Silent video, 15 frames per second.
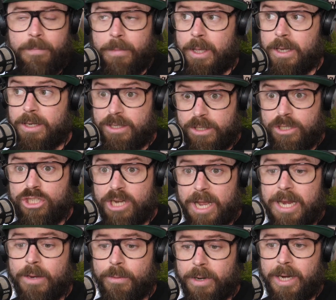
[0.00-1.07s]
And
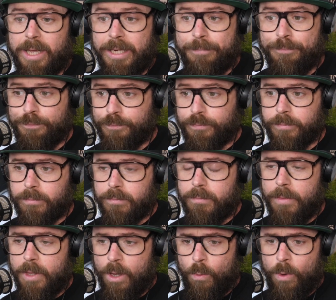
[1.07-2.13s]
genuinely,
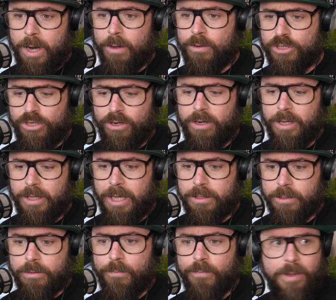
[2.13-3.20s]
when I was younger,
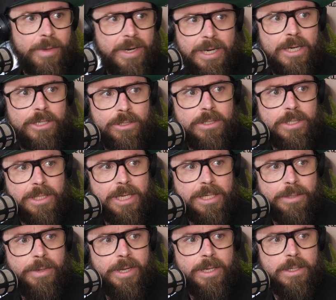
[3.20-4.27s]
that's something my dad used to say
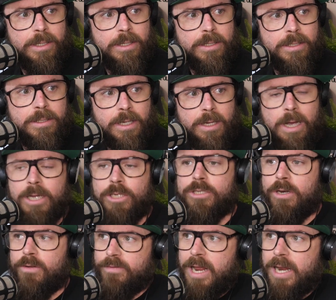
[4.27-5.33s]
to me because I used
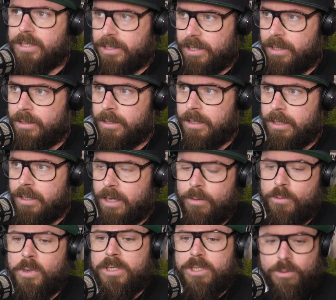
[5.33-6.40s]
to love dancing. And
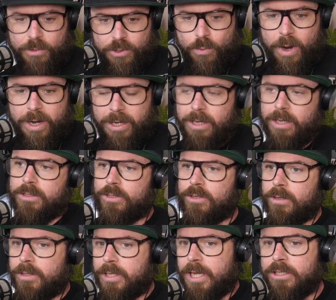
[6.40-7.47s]
we went to someone's wedding and I stood
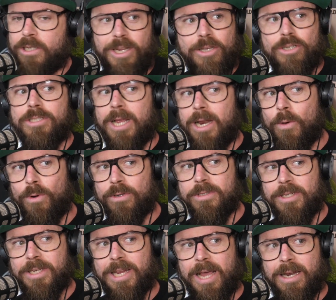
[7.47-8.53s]
on the edge and he could tell I wanted
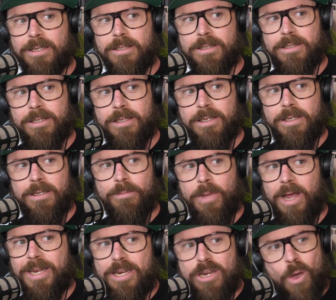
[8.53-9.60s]
to dance, but
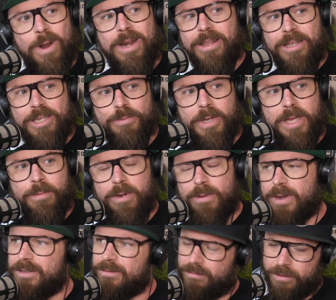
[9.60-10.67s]
I didn't know any of these people. He
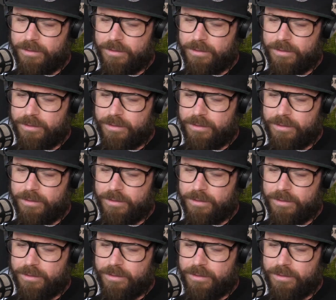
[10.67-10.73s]
went,